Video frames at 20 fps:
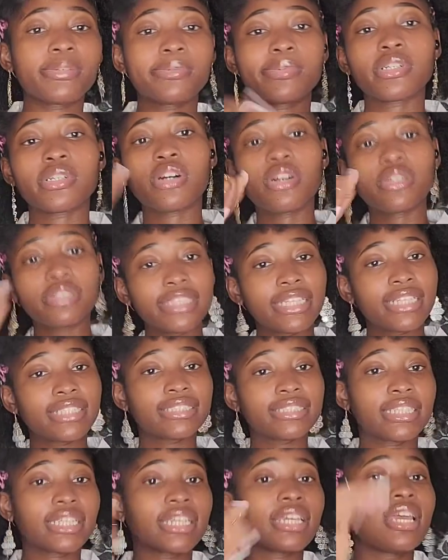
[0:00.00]
we're all
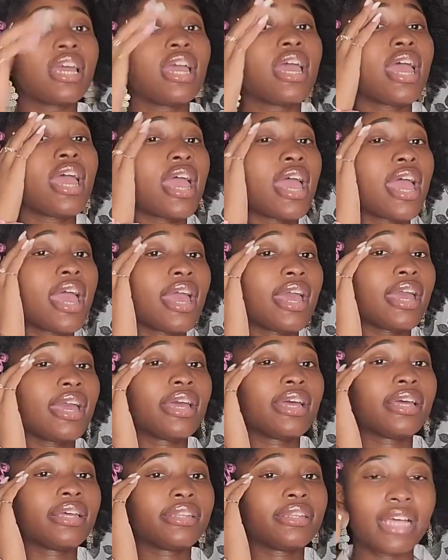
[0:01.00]
dancing,
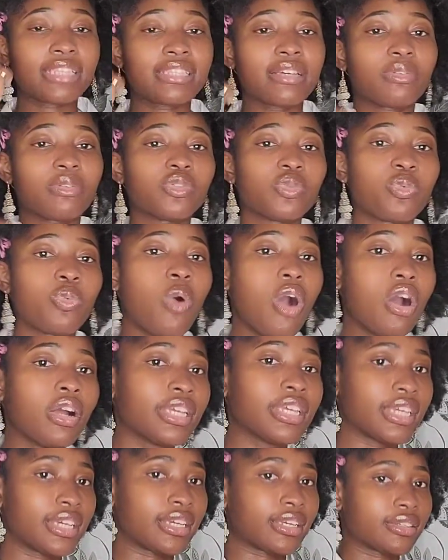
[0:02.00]
and as I was
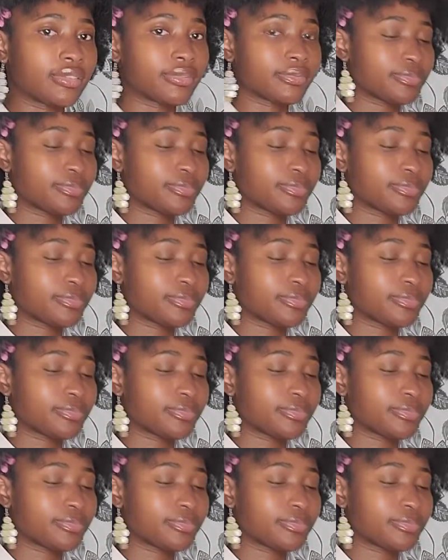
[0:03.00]
walking